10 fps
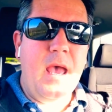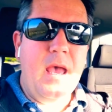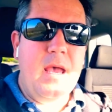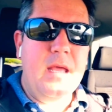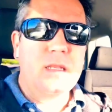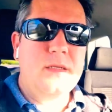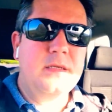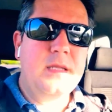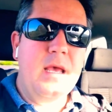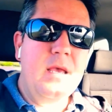and
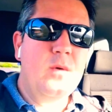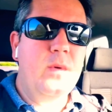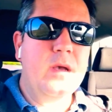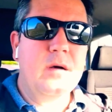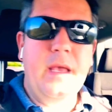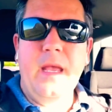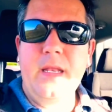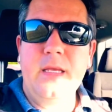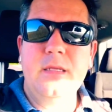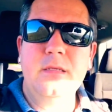today we are
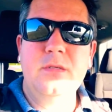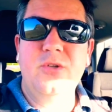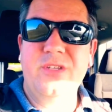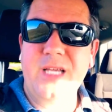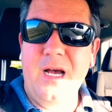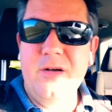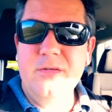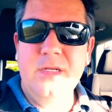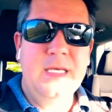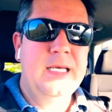heading to
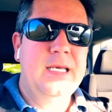town.